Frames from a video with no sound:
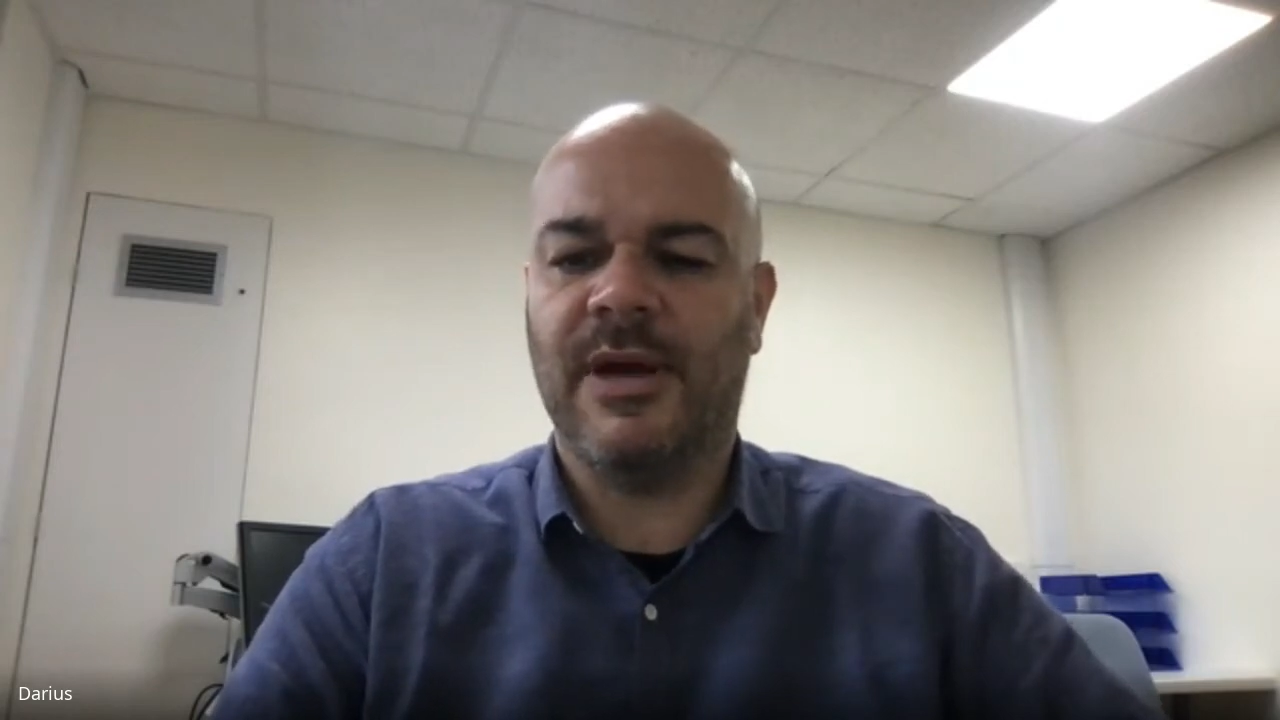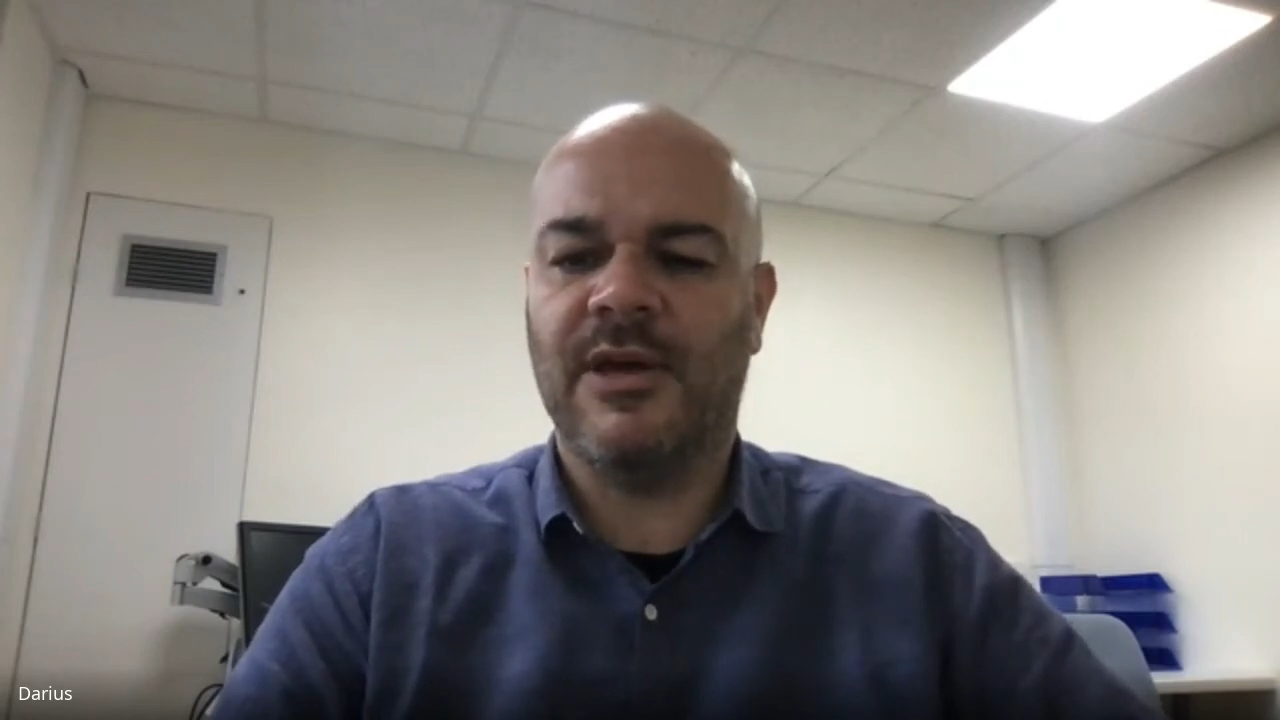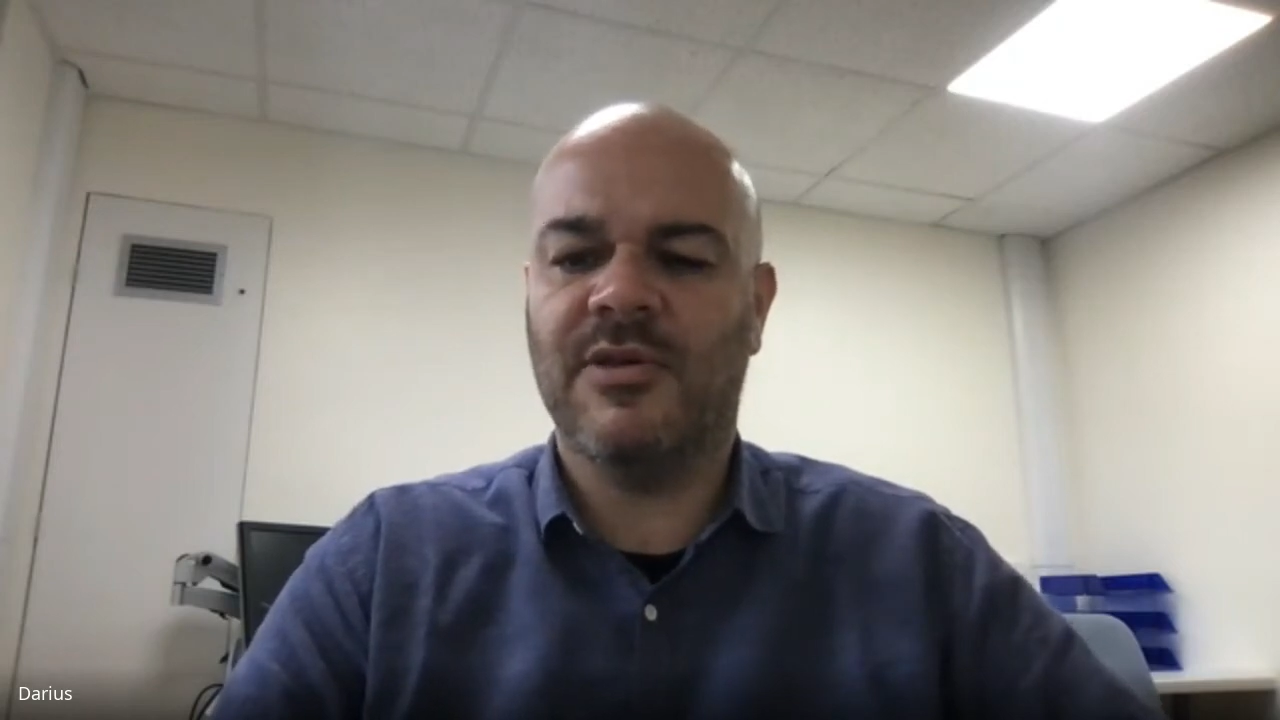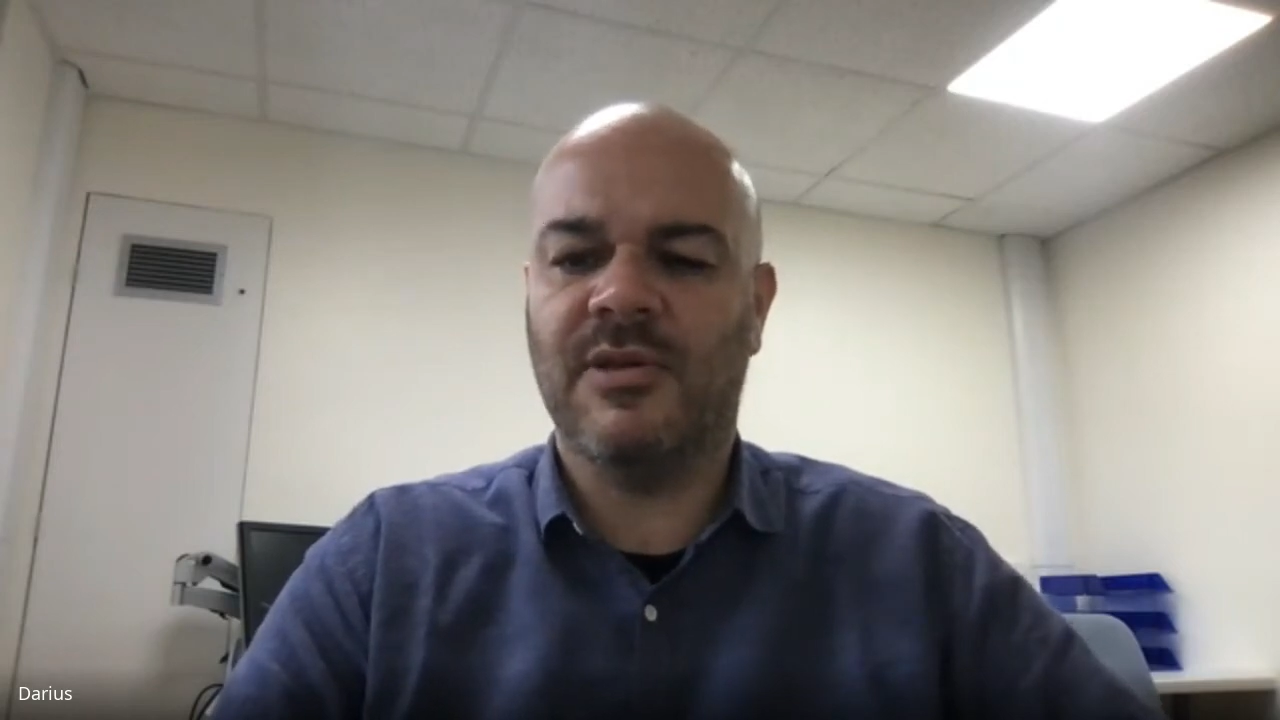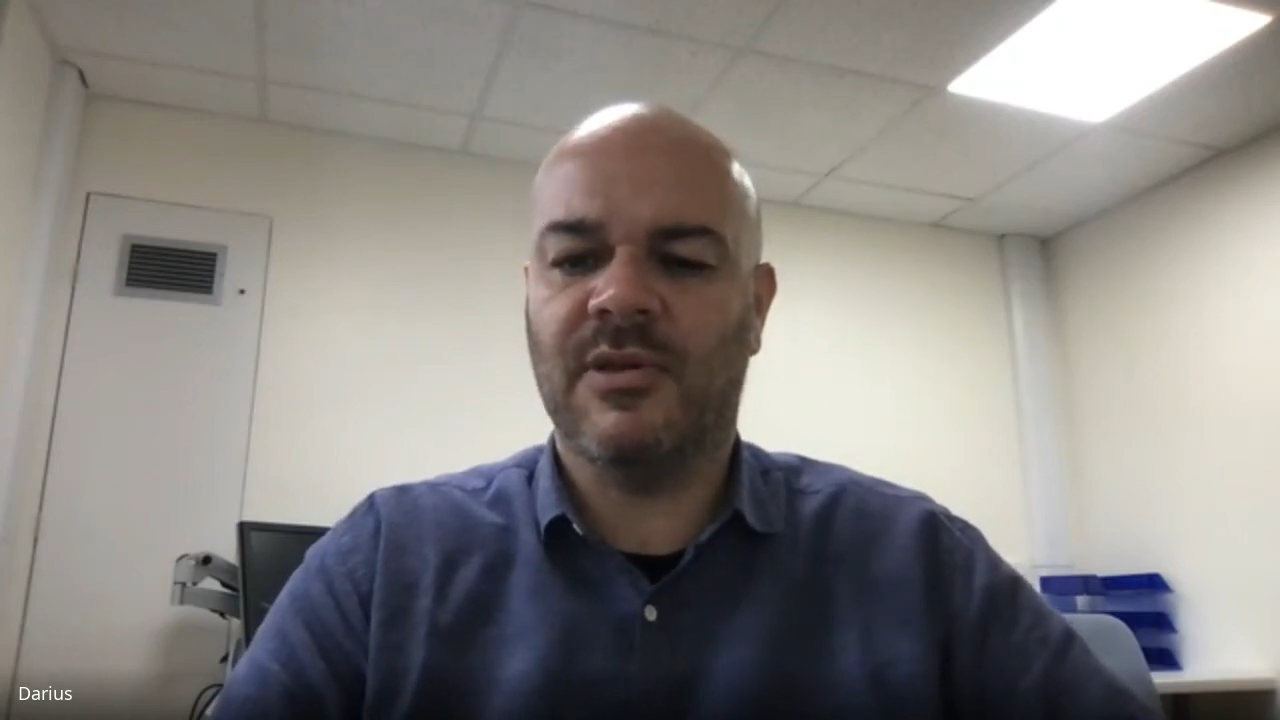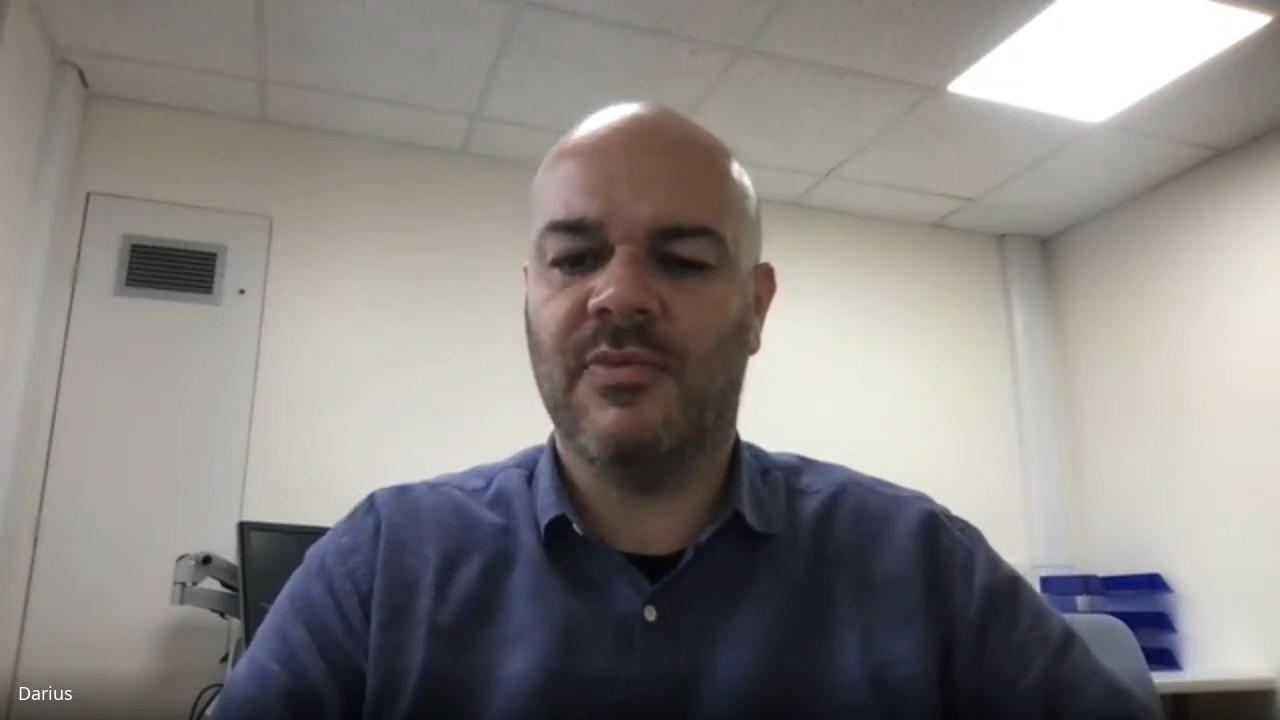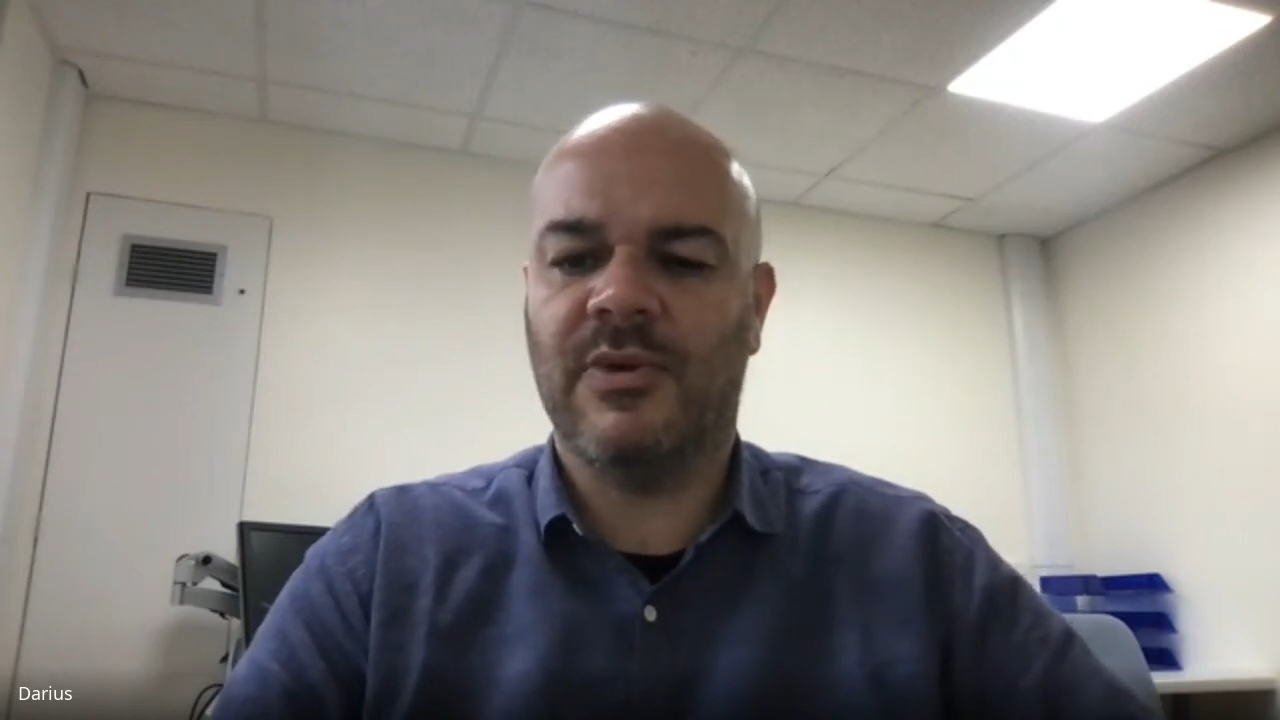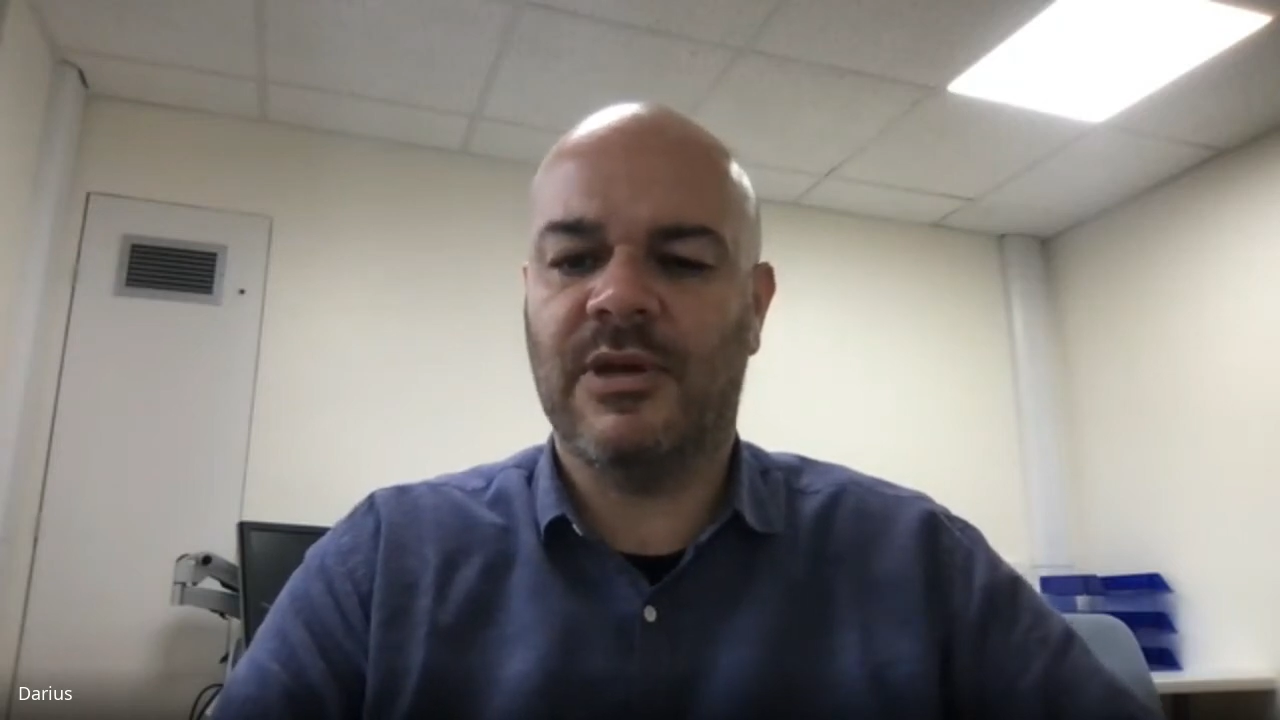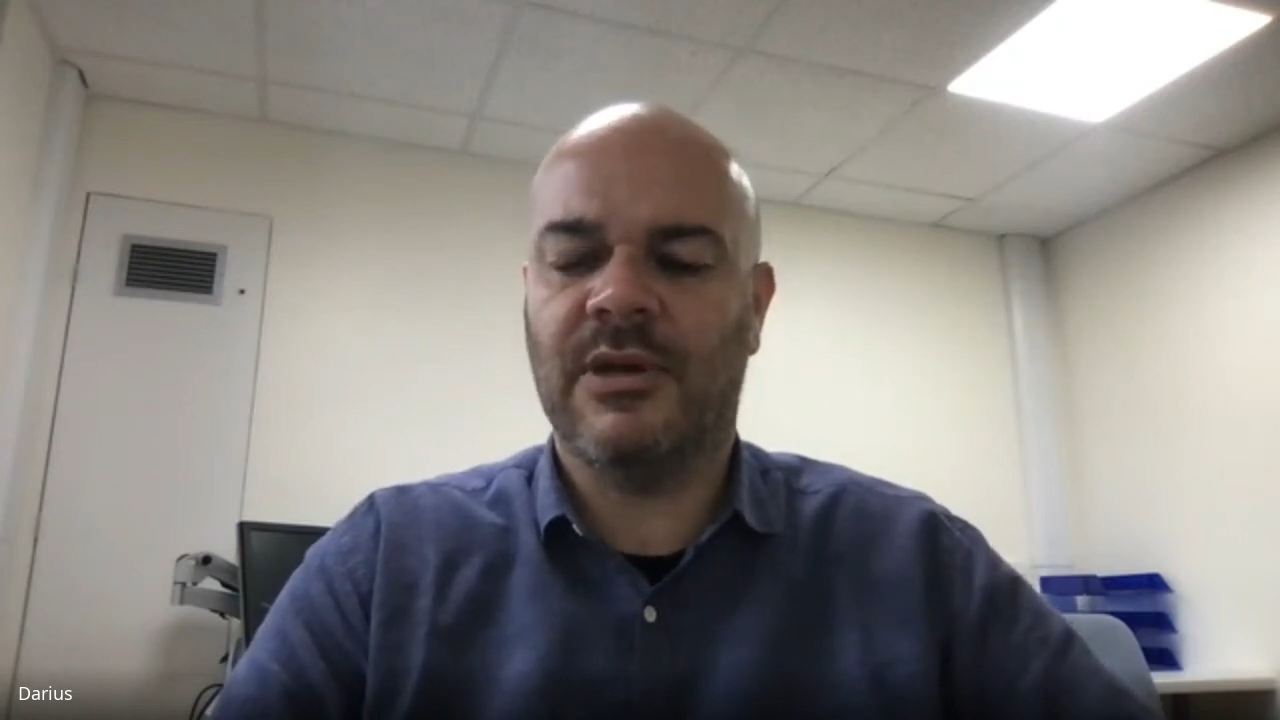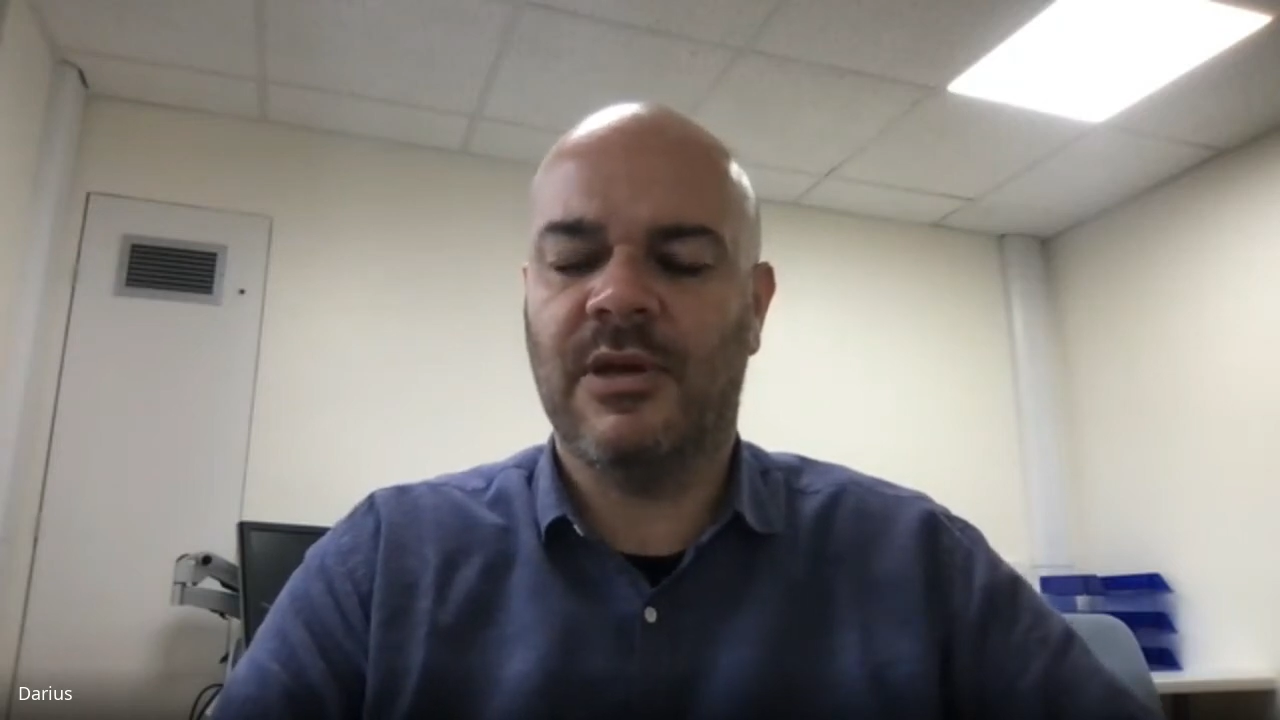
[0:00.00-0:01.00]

patients we